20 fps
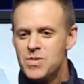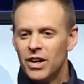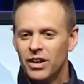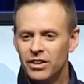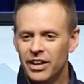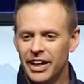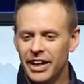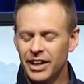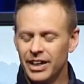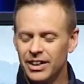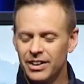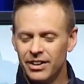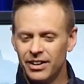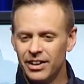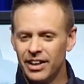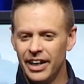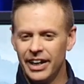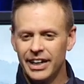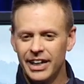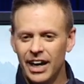like
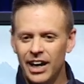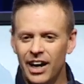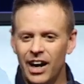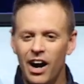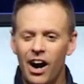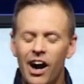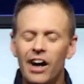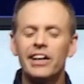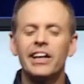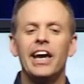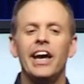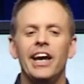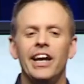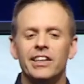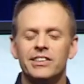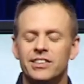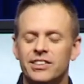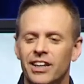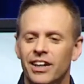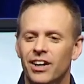like uh,
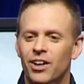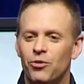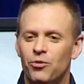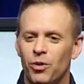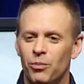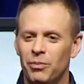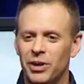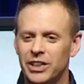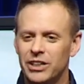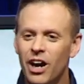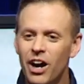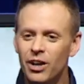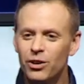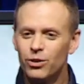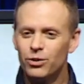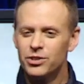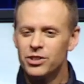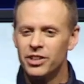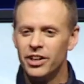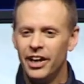hotcakes from
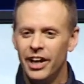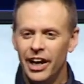McDonald's